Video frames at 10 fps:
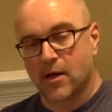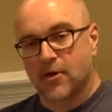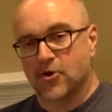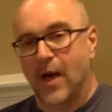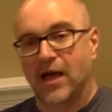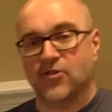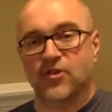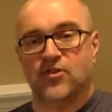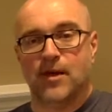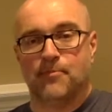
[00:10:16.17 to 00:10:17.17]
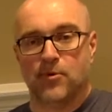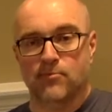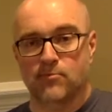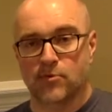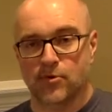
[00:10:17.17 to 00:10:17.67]
So as the zipper
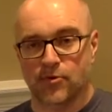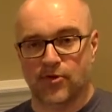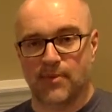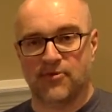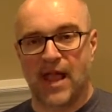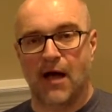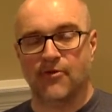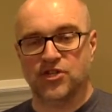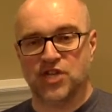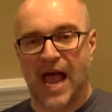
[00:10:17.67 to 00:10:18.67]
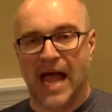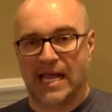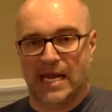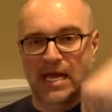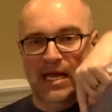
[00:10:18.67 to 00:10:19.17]
zips down the
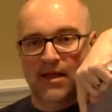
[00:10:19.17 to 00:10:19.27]
jacket,